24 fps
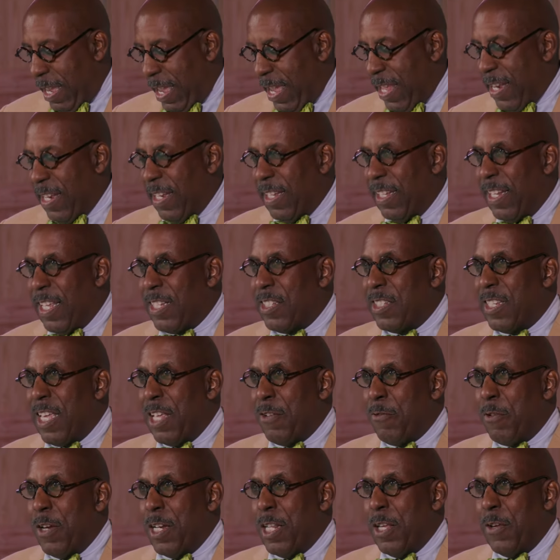and let's
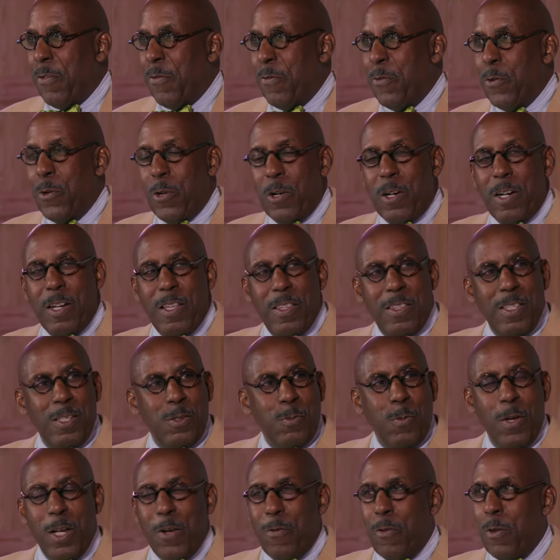get ready for
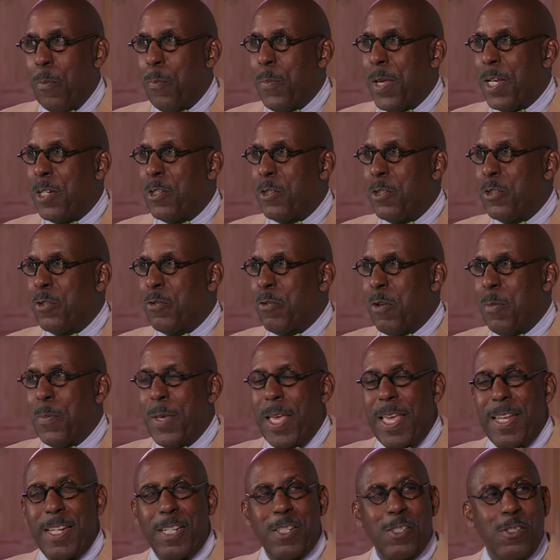these wonderful pictures from
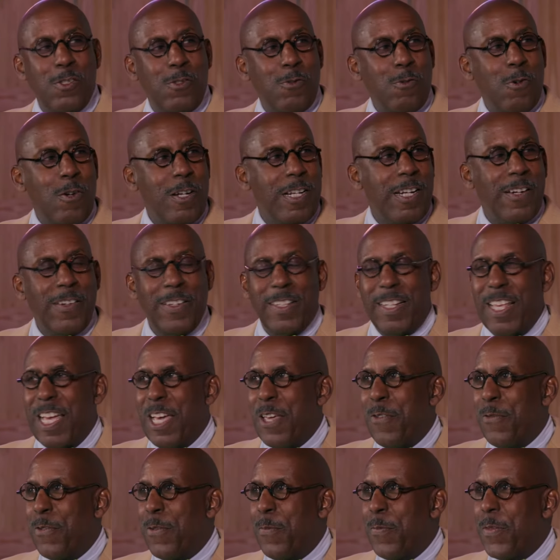an extraordinary
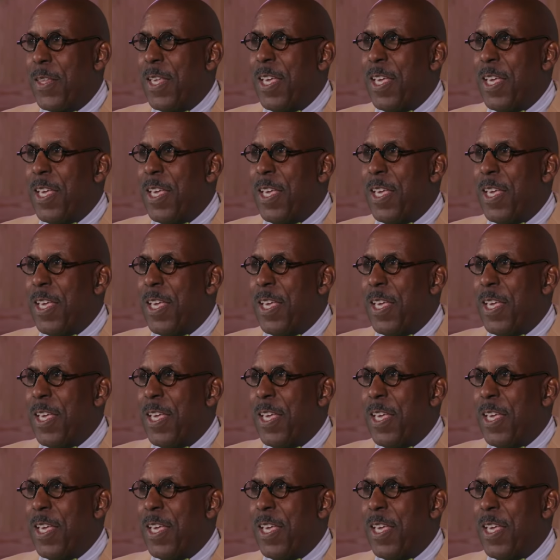life.